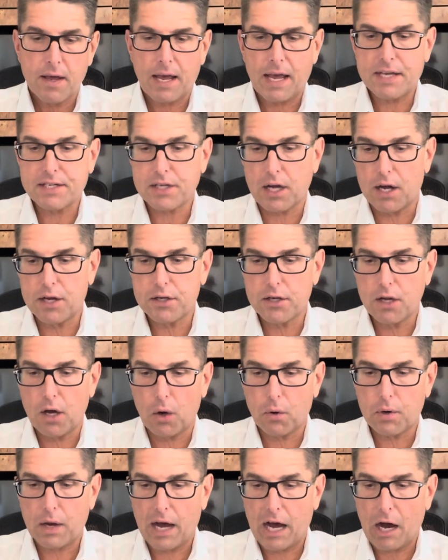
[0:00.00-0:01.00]
It's
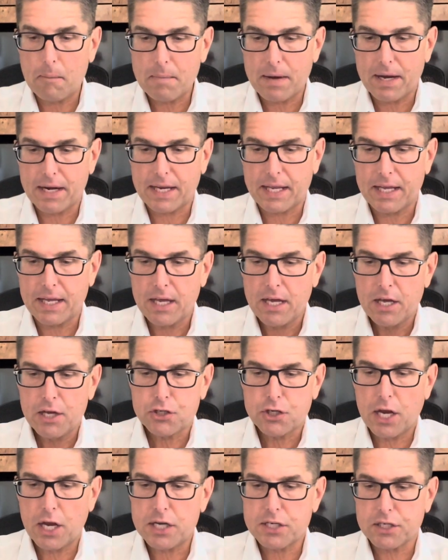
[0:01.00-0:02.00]
unknown how many
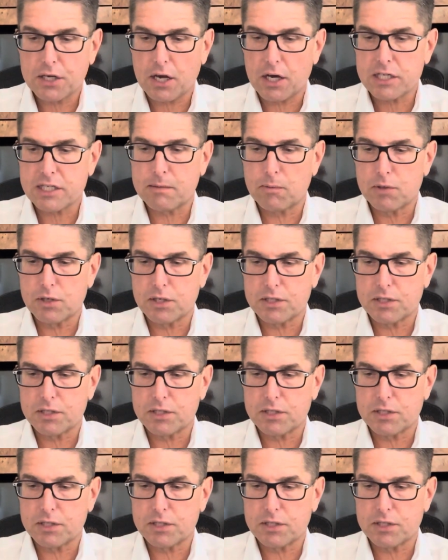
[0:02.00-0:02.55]
Chase customers